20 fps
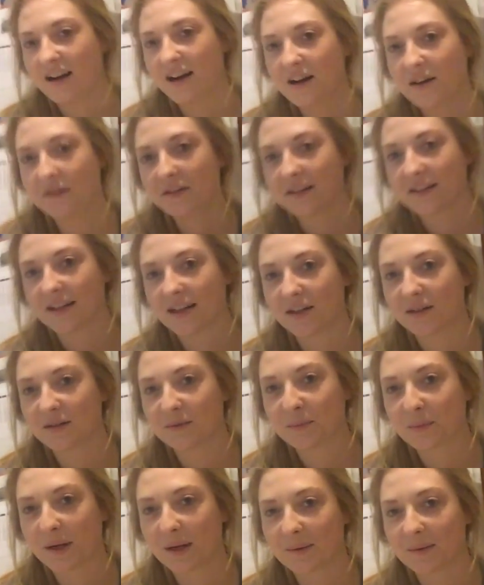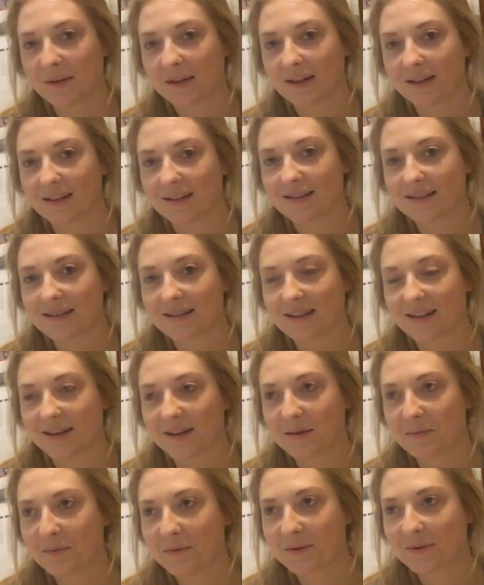Oh, you know, I'm probably gonna
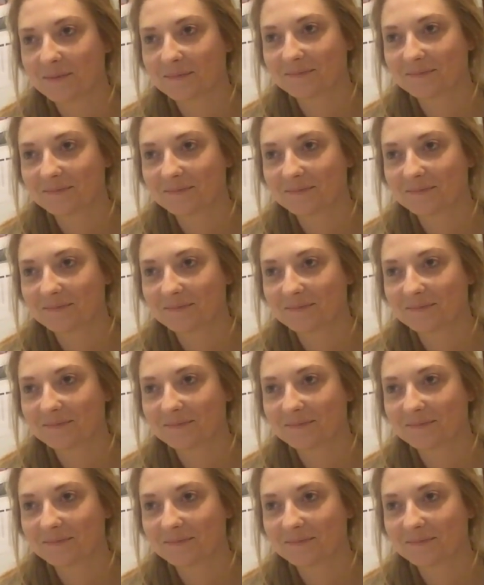sleep.